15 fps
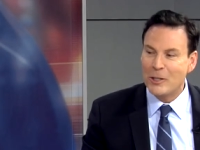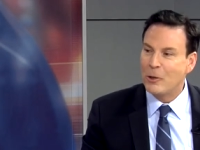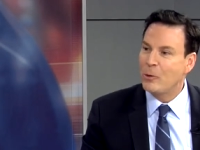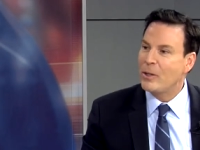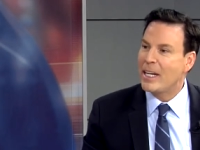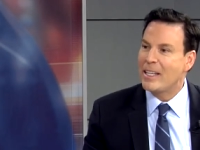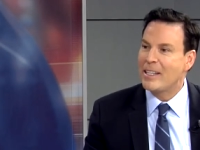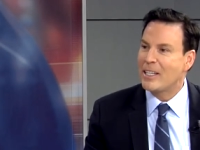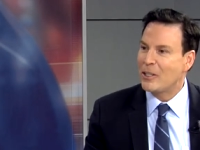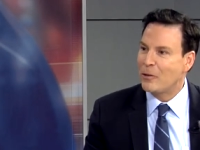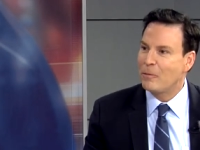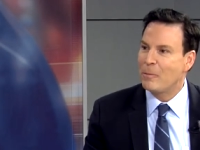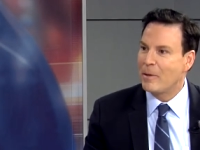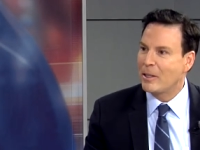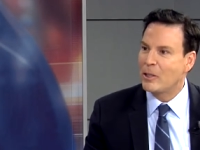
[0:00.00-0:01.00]
tune in that
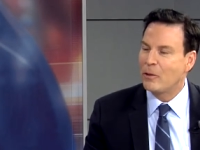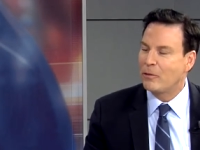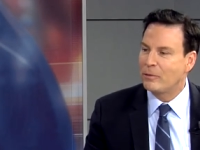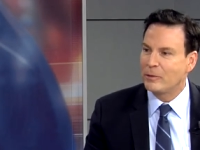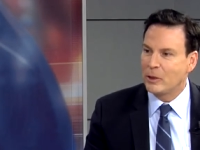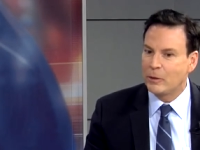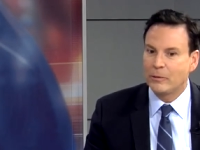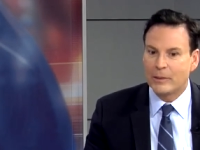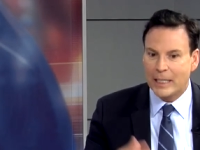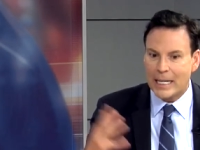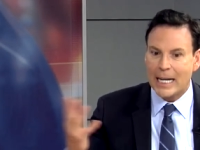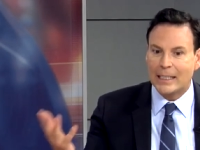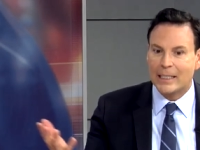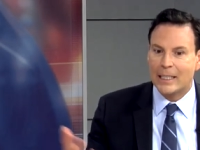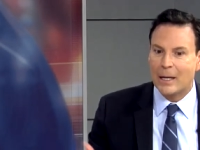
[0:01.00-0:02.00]
you've, you've, you've
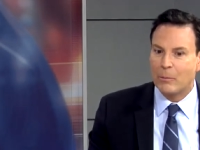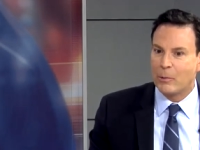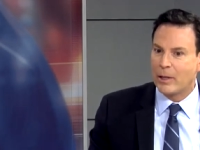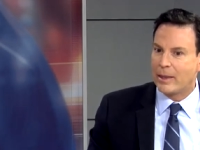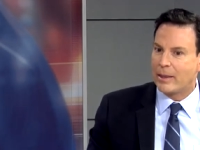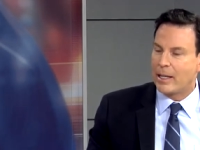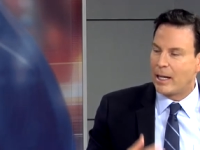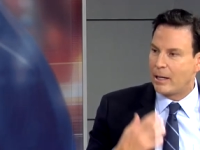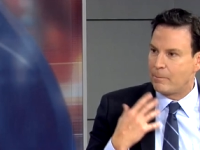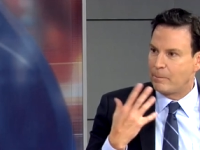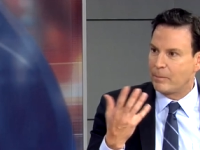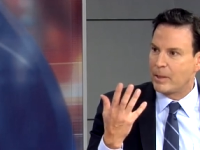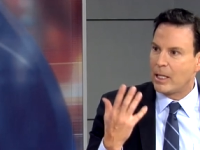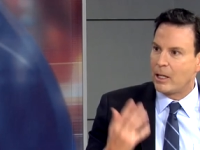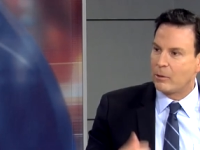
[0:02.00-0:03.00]
connected them with uh,
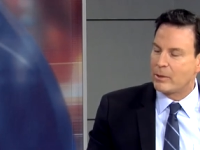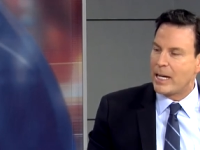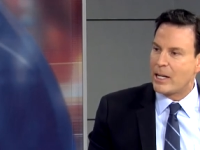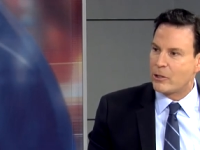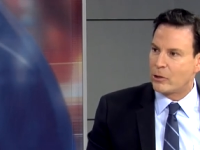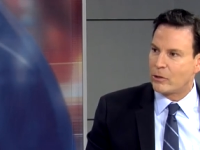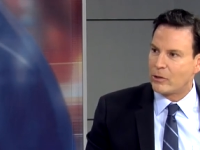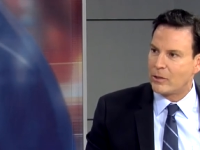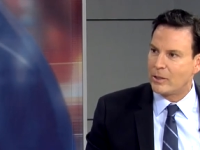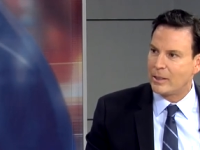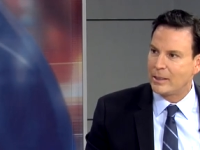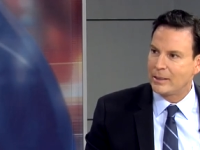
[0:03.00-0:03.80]
you know, dentures?